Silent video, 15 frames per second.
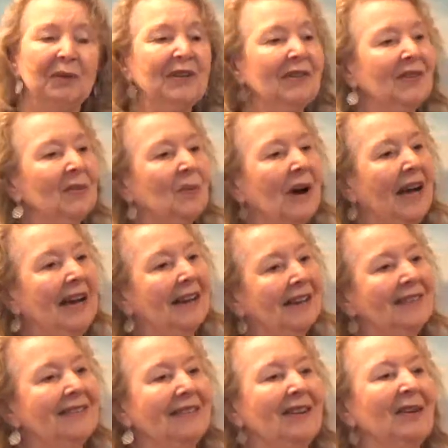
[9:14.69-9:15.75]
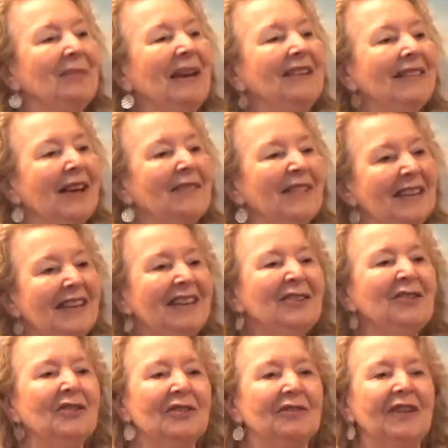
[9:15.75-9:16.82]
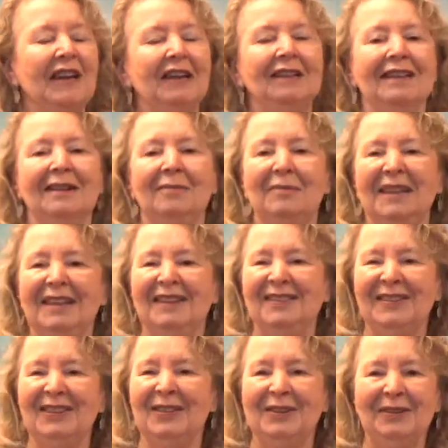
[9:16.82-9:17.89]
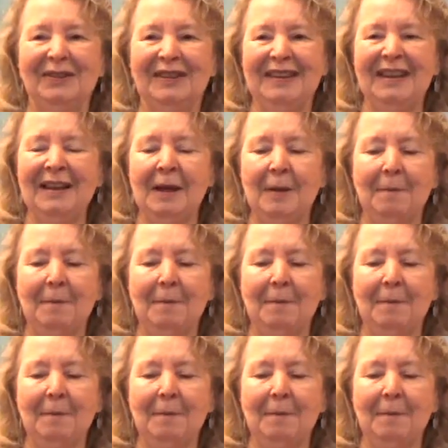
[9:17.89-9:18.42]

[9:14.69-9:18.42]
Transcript: which is why I consider myself an interfaith minister. Yeah.